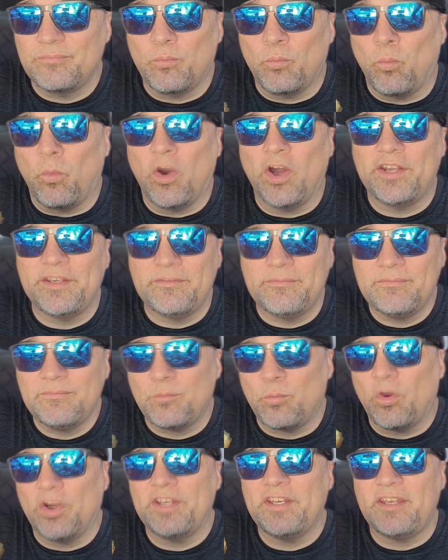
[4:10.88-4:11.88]
one
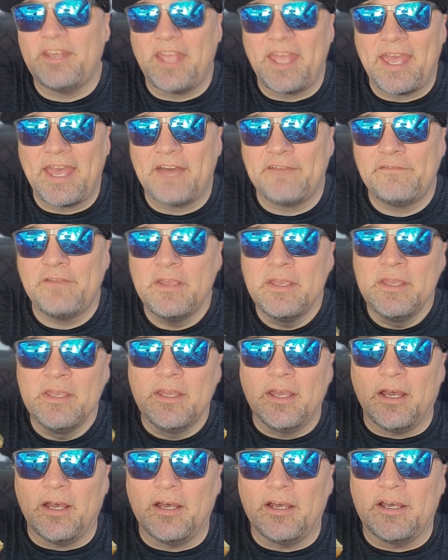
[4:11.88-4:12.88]
and a half
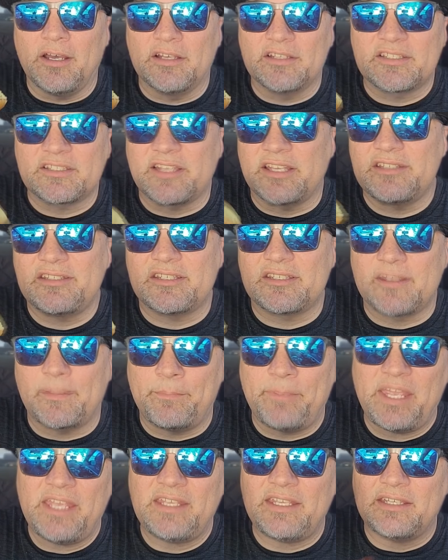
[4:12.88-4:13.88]
slices
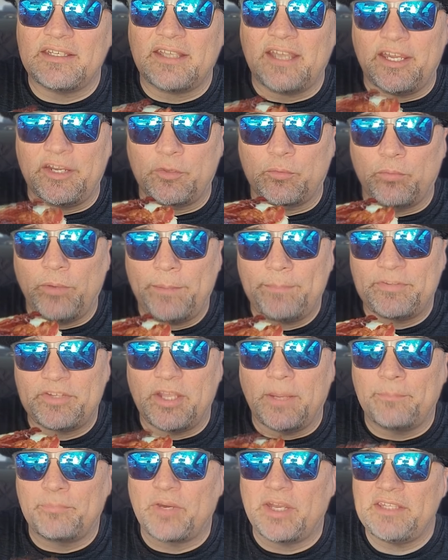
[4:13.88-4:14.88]
of bacon kind of ripped
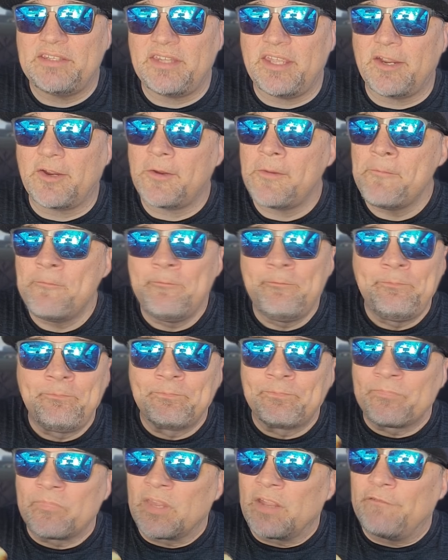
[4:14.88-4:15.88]
up right there.
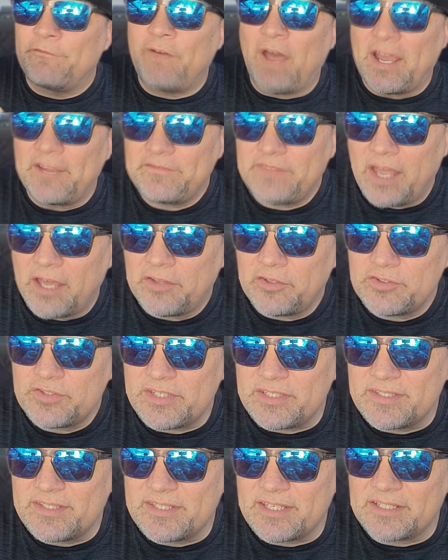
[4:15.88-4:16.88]

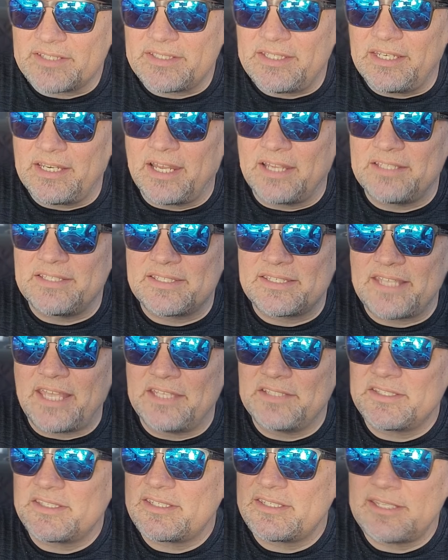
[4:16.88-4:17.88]

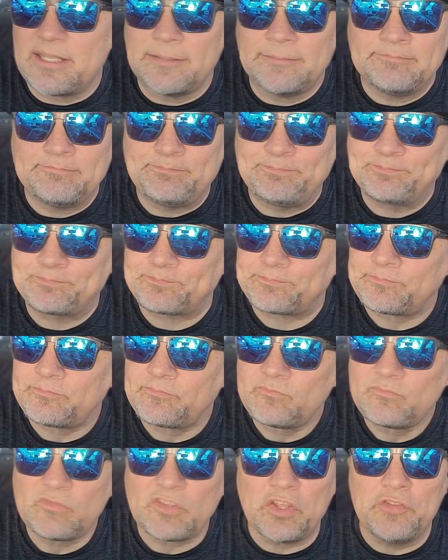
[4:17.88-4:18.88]
$5.69.
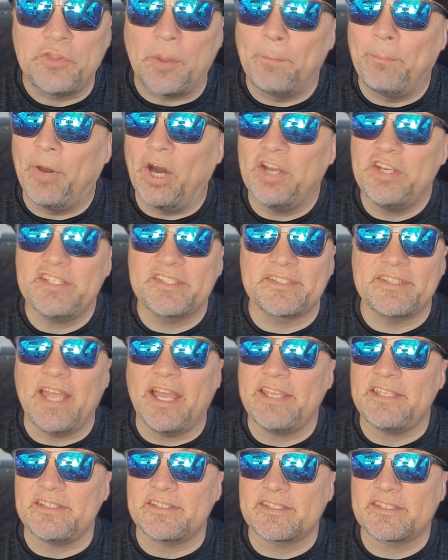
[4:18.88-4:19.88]
The bun is
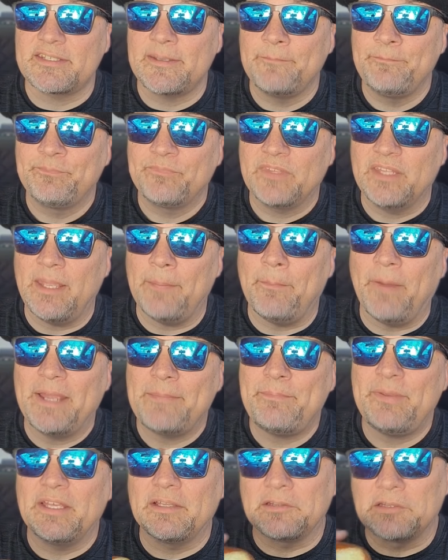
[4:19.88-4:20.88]
nice. It
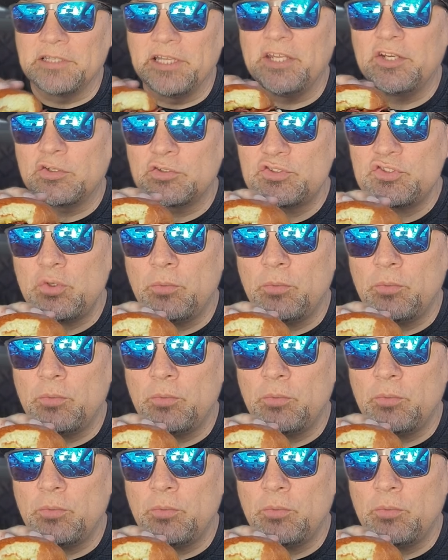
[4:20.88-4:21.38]
might be a little